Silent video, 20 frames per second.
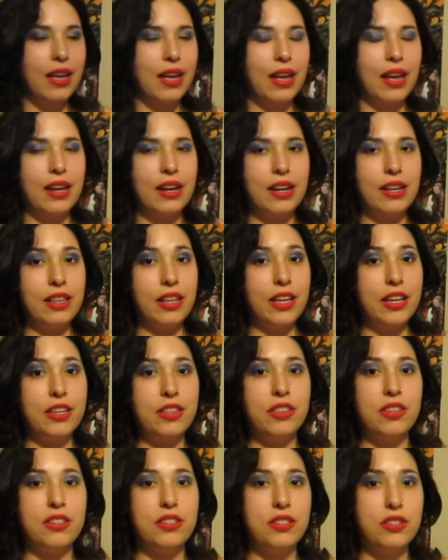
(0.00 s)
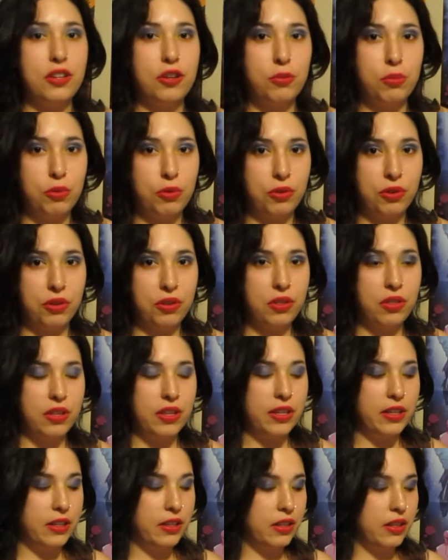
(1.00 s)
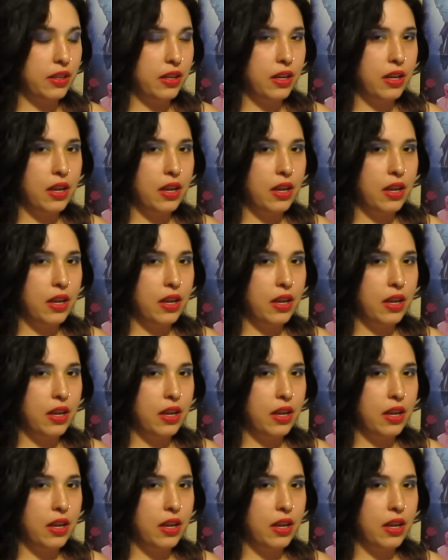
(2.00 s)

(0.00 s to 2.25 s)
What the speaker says: And I like this no more thing.